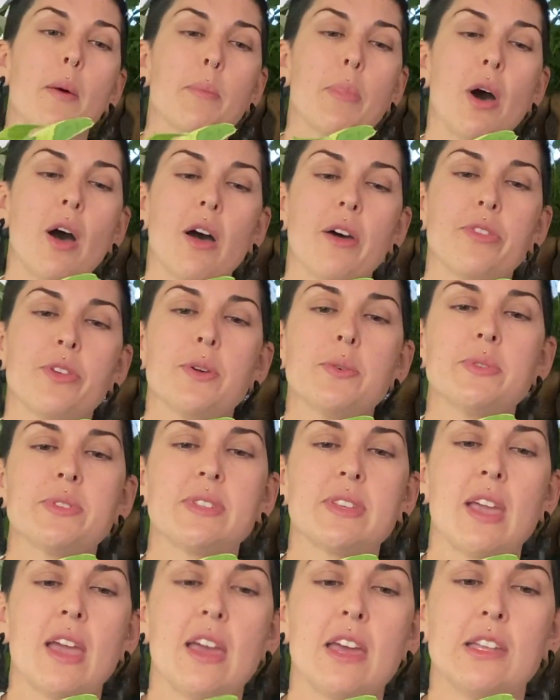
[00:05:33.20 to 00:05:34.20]

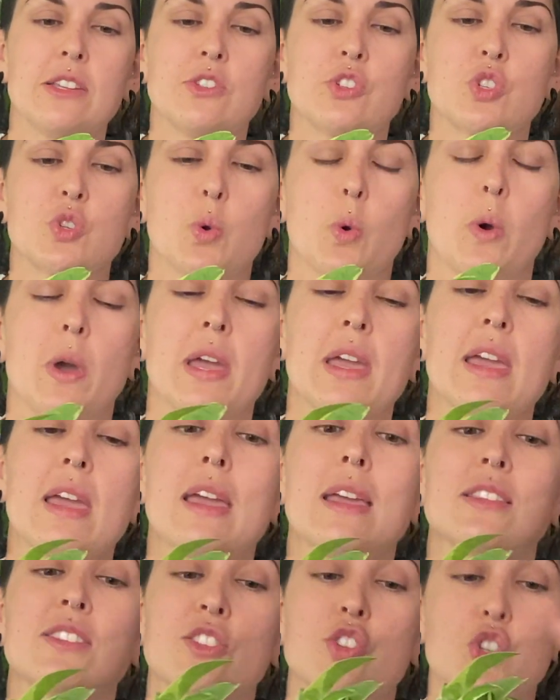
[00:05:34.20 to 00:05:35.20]
Pothos Enjoy.
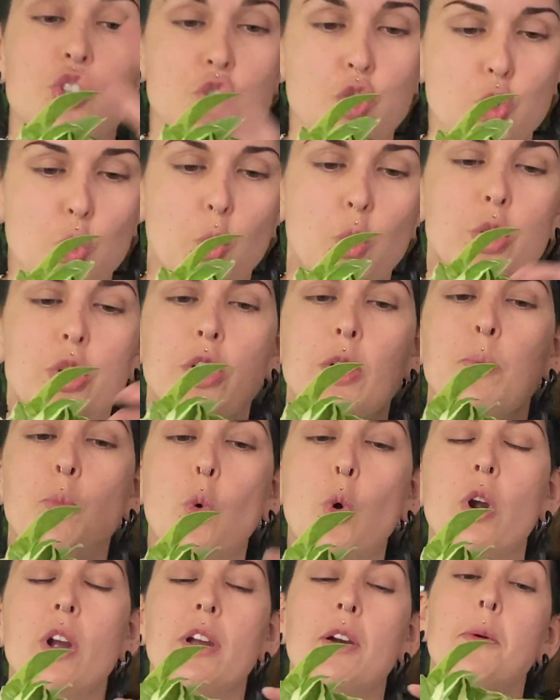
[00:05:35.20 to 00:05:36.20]
It's a shorter,
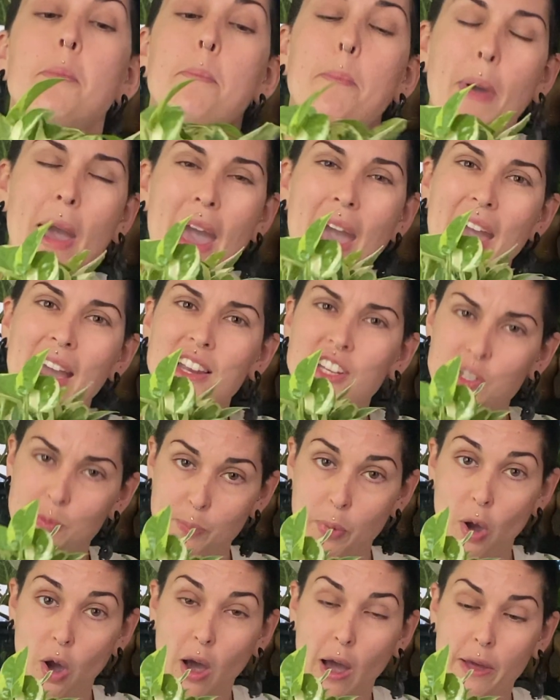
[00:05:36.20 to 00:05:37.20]
more compact
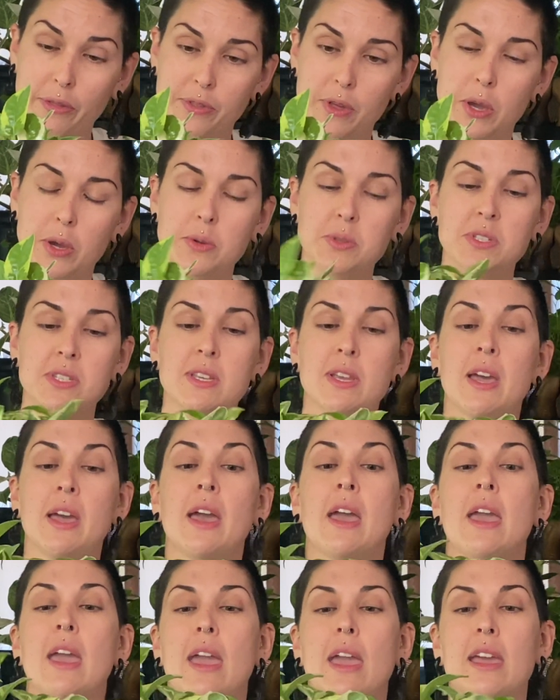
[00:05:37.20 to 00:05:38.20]
Pothos,
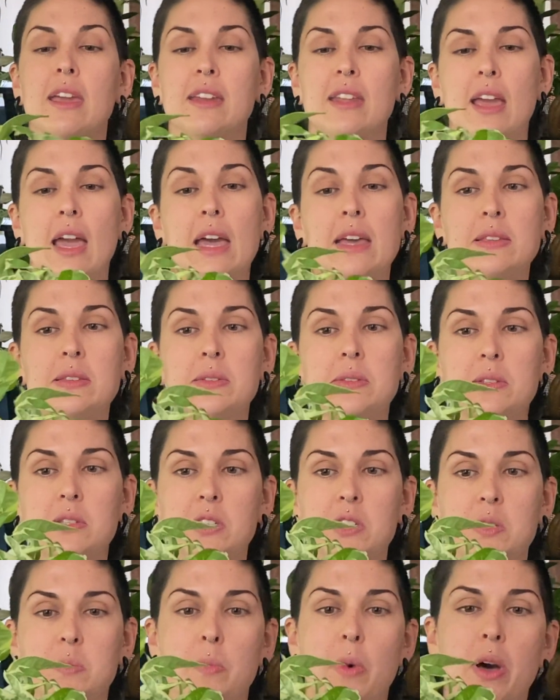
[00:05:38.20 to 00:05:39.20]
and it has
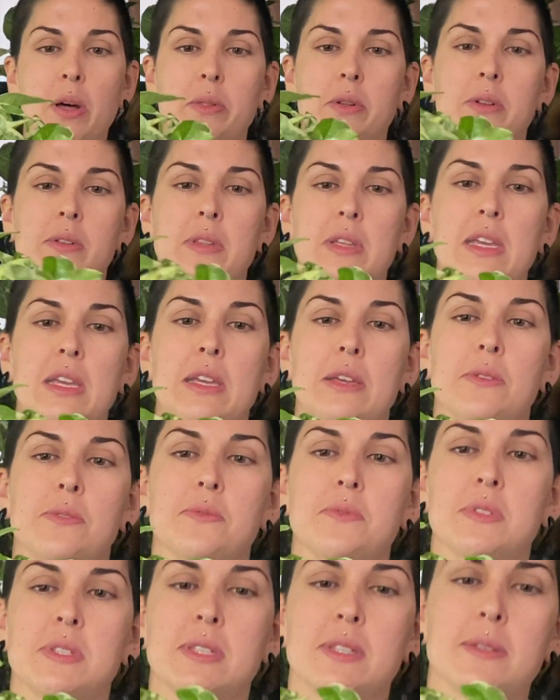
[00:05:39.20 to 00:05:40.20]
smaller
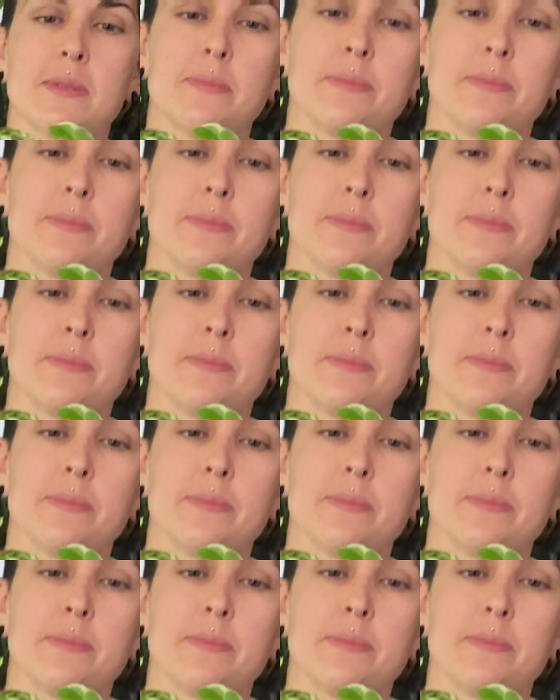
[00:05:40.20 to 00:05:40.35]
leaves.